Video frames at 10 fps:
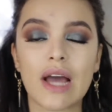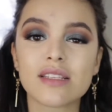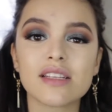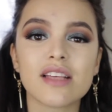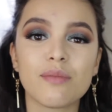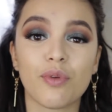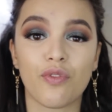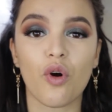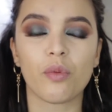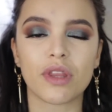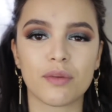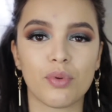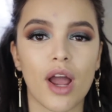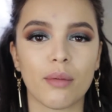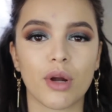As I said before with the
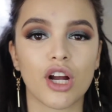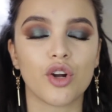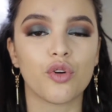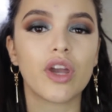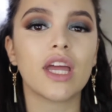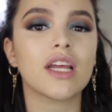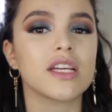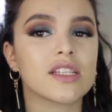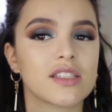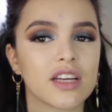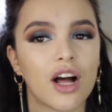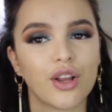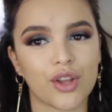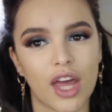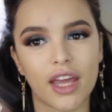primer, green is the
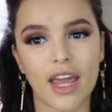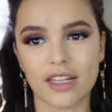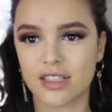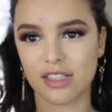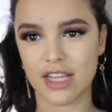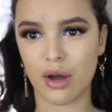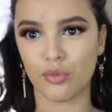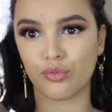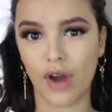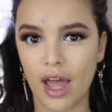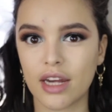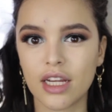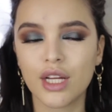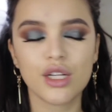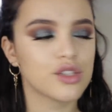color that cancels out red.
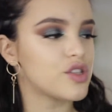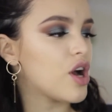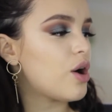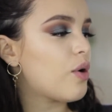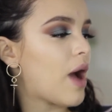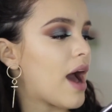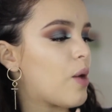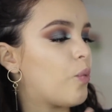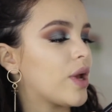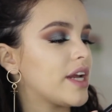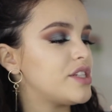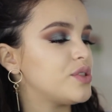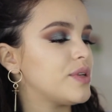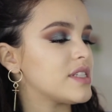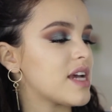So what I
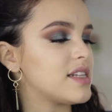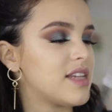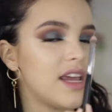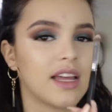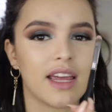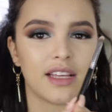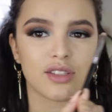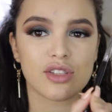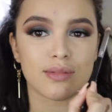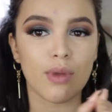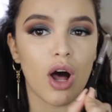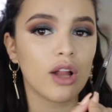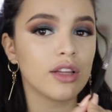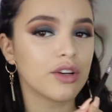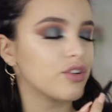do is I take a
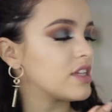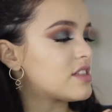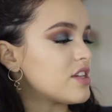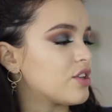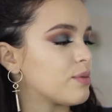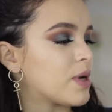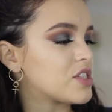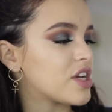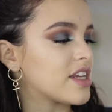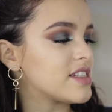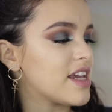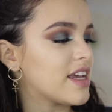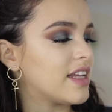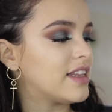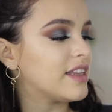small little concealer brush and I
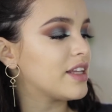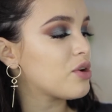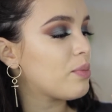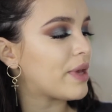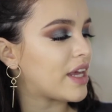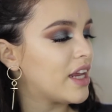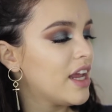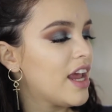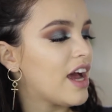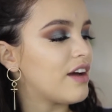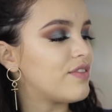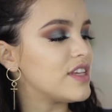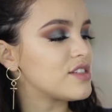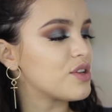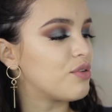take a little bit of
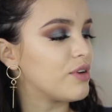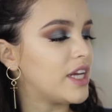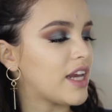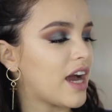this green